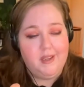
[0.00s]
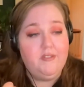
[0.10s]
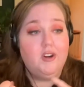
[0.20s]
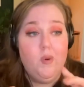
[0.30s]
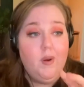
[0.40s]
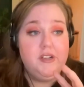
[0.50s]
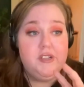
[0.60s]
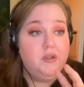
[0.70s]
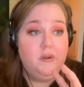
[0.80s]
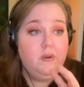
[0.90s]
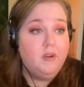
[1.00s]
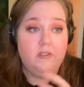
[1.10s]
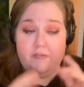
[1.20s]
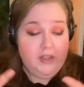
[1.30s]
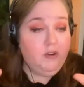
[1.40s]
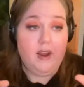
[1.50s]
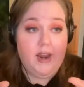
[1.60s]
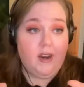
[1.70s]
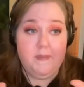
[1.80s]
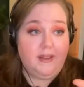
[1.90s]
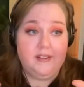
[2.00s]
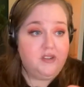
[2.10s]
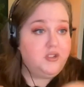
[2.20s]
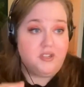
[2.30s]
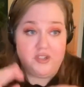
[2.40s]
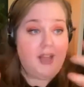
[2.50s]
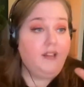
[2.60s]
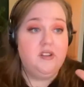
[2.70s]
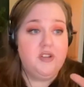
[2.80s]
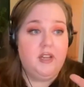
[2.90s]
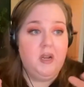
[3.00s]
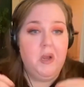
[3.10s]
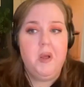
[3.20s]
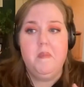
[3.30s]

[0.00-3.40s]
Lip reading: If you're going to figure out how to message to challenge it,